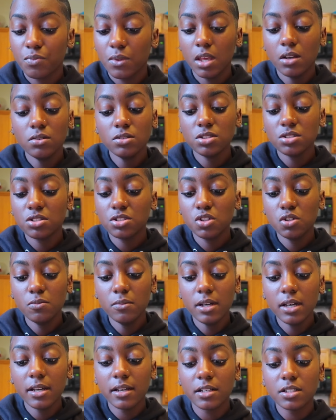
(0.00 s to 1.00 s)
It was just too
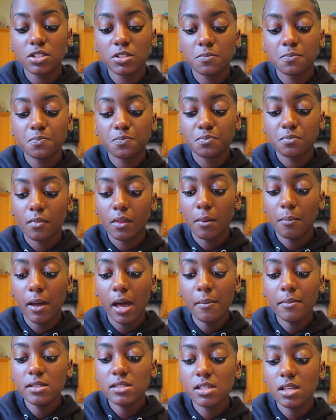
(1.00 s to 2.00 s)
much but
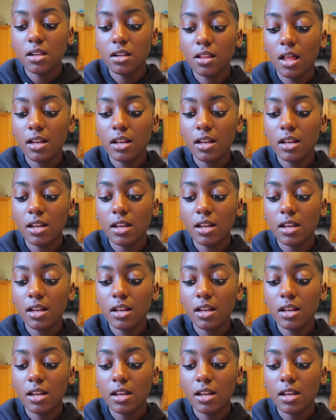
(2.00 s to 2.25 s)
i've been seeing a